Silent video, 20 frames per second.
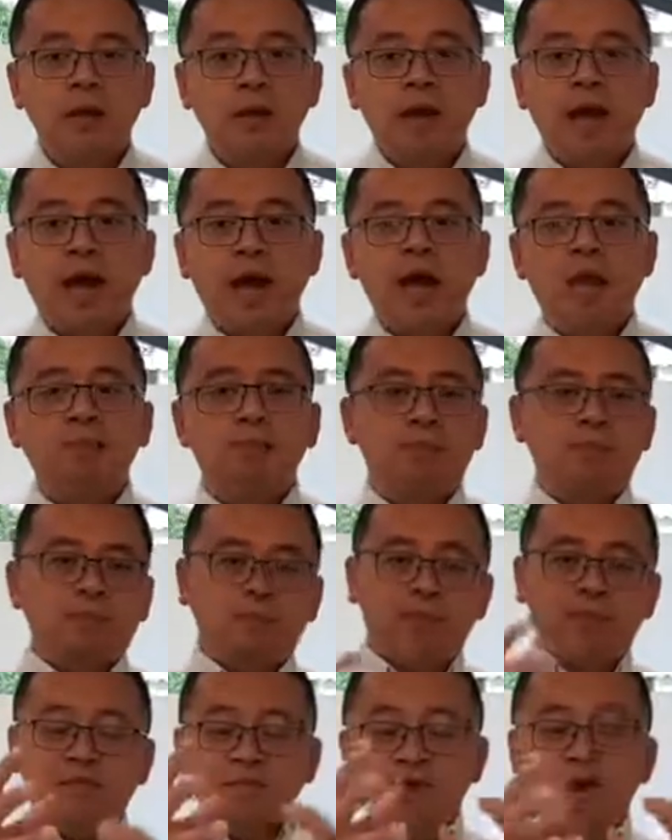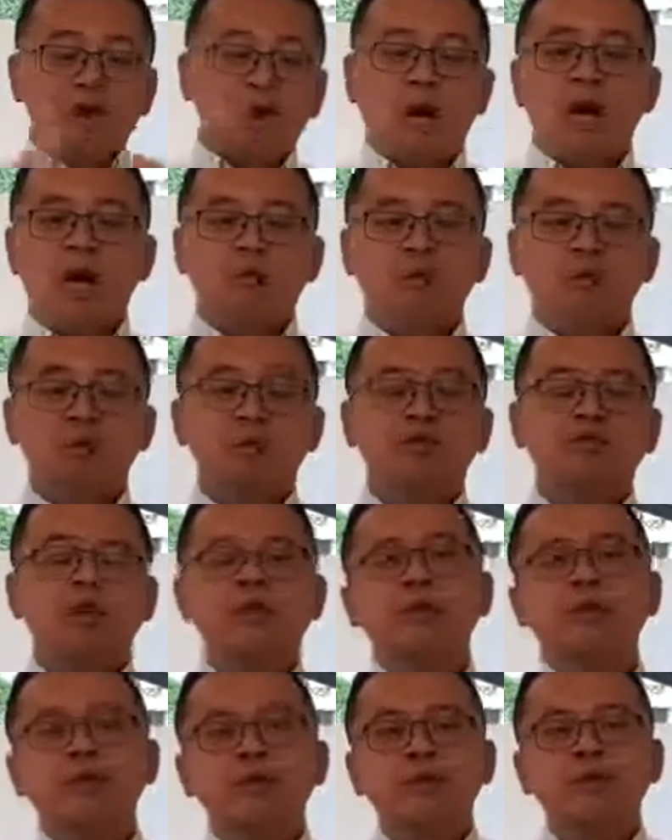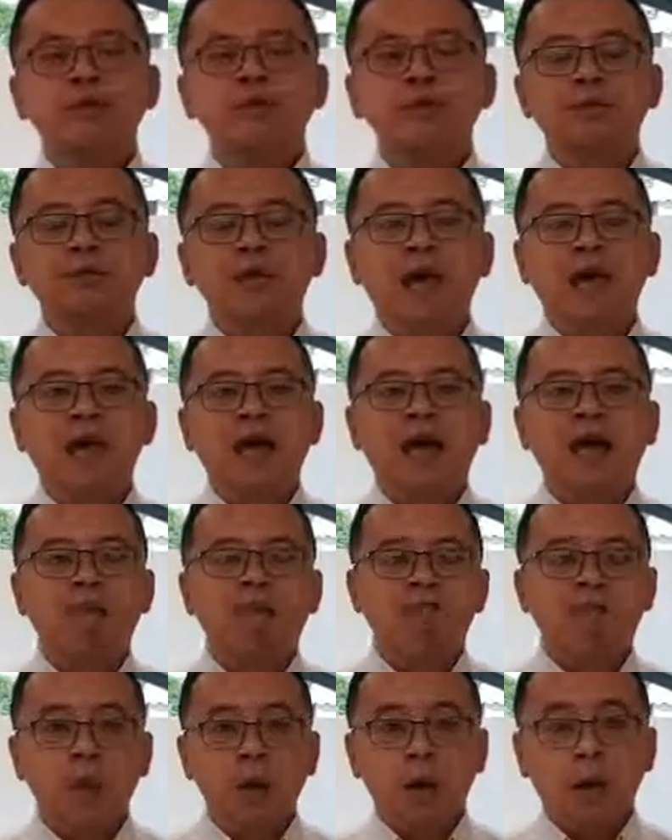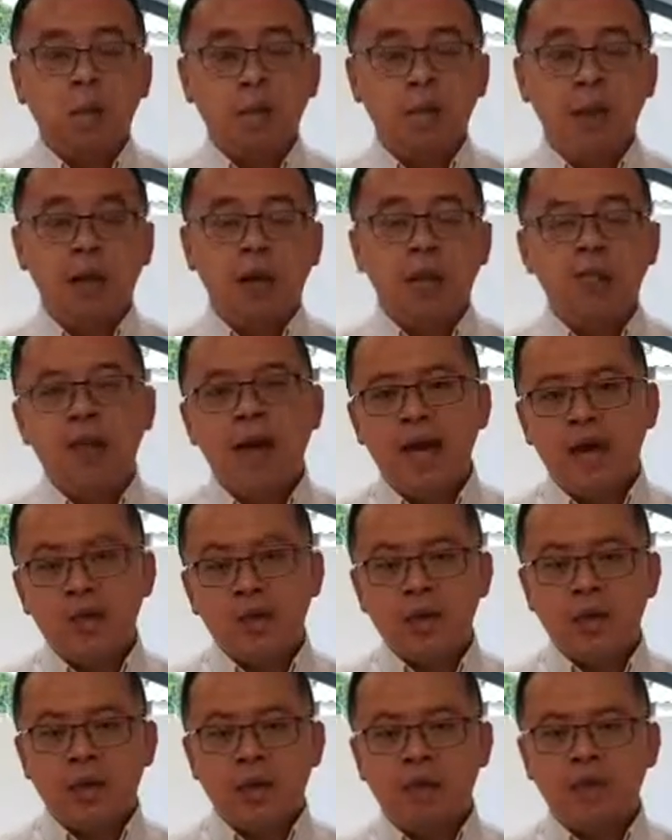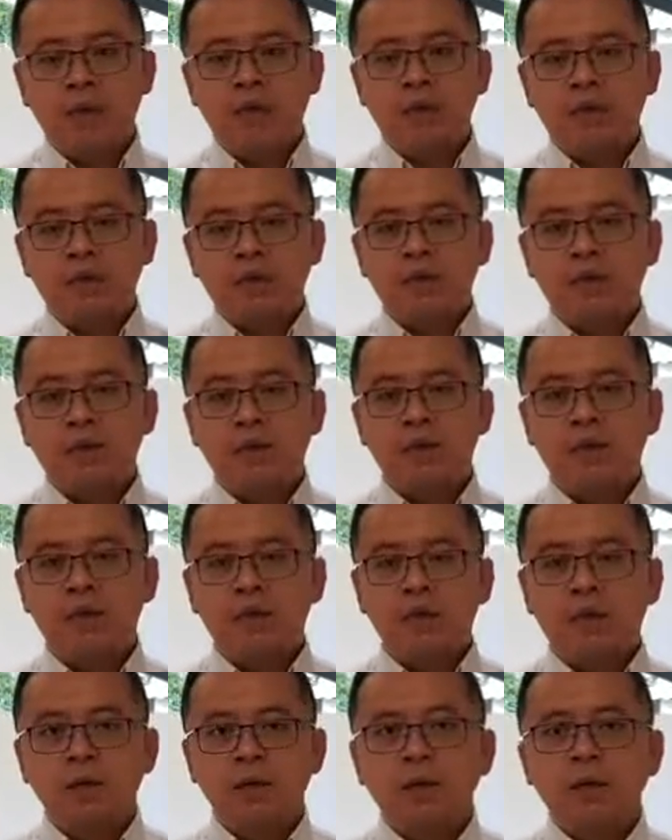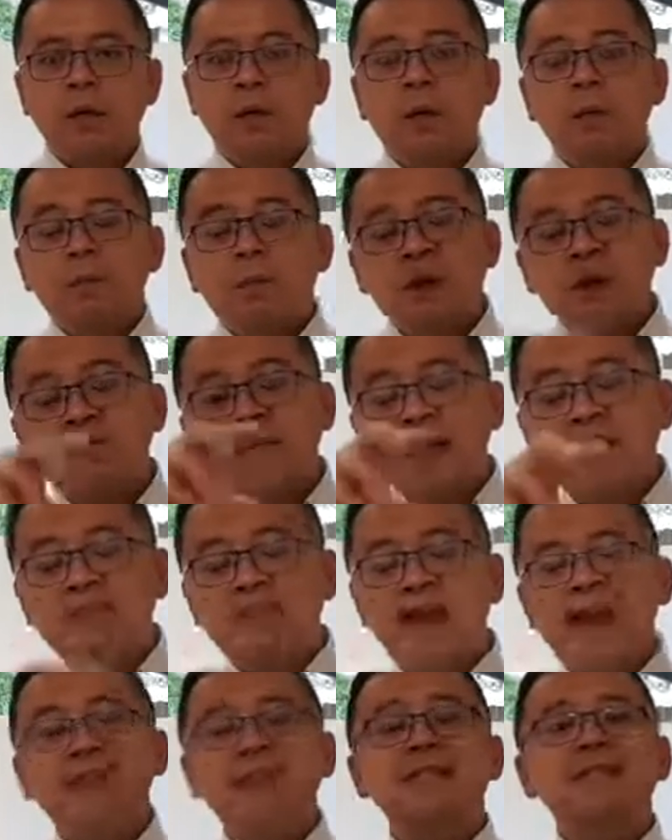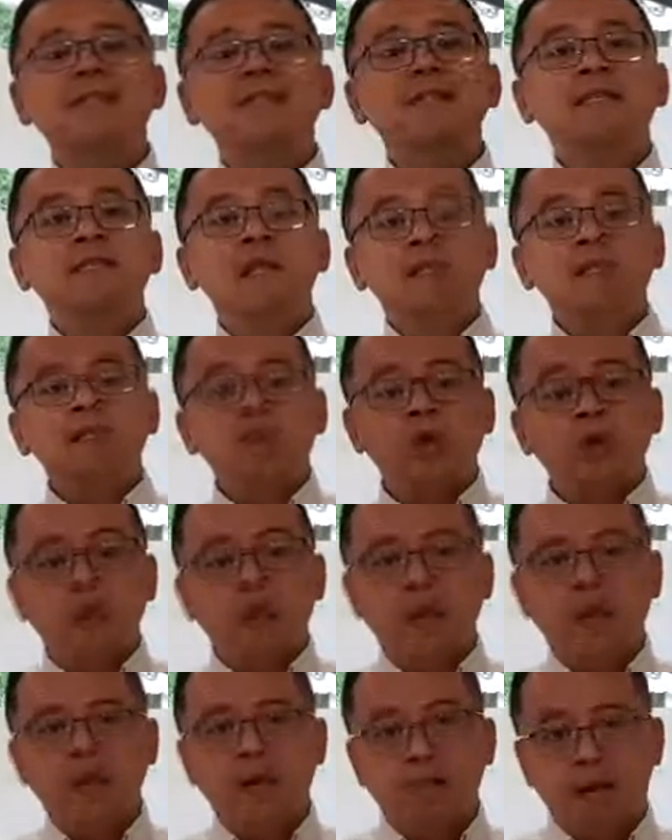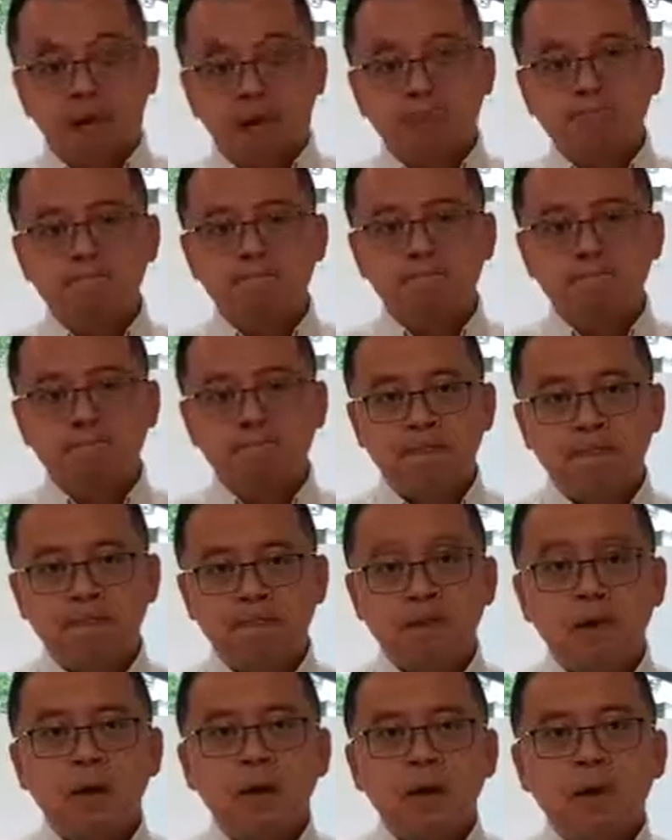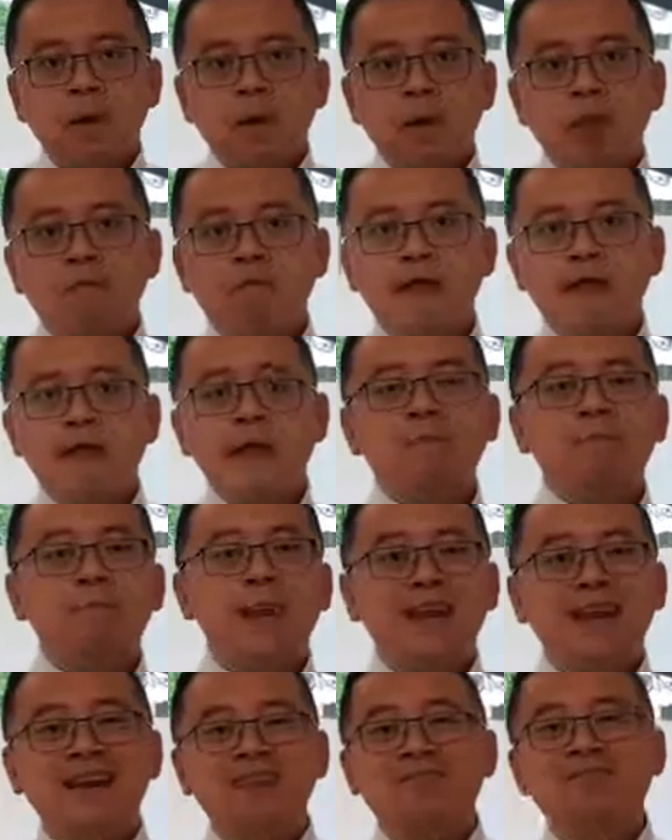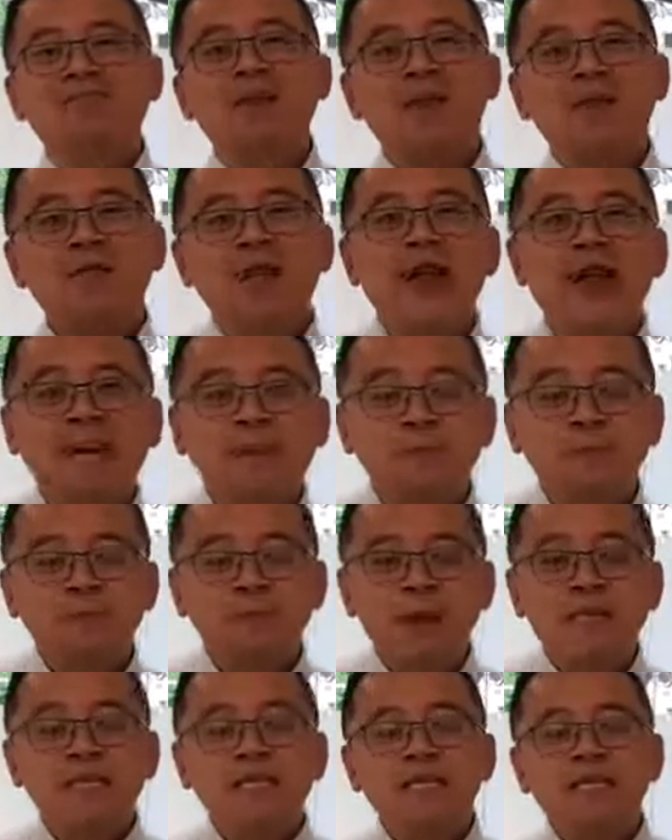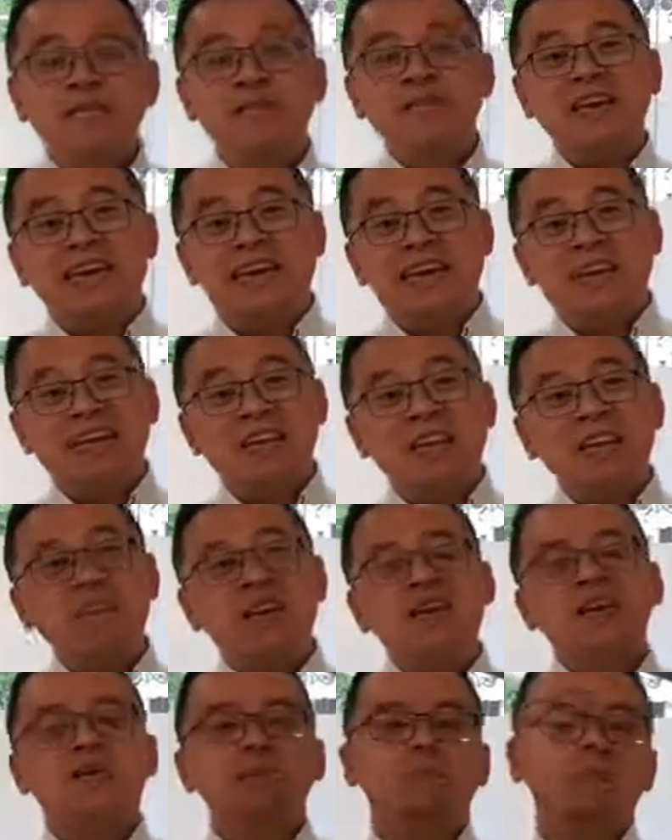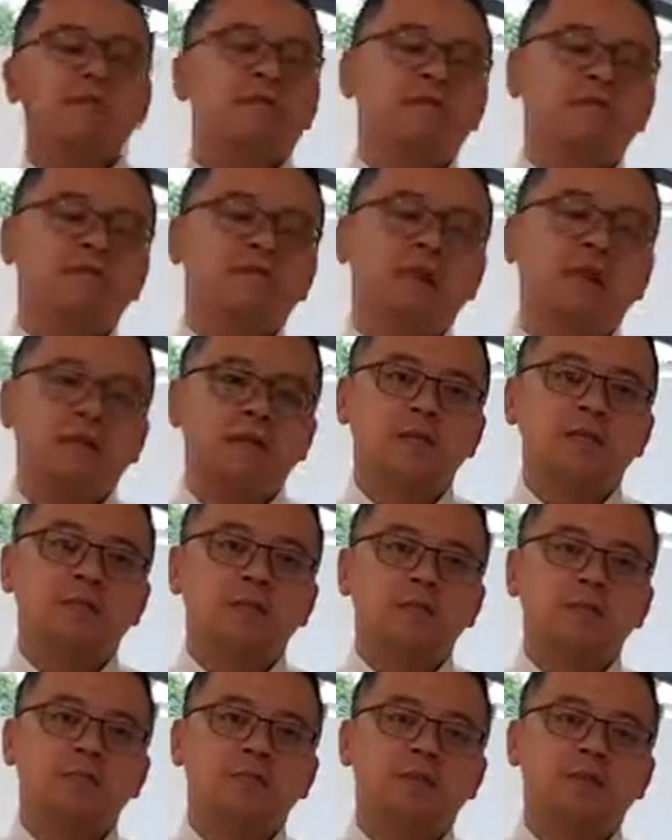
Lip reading: and give you charging structures that have big penalty clauses, but they then subsequently recommend very expensive investment funds.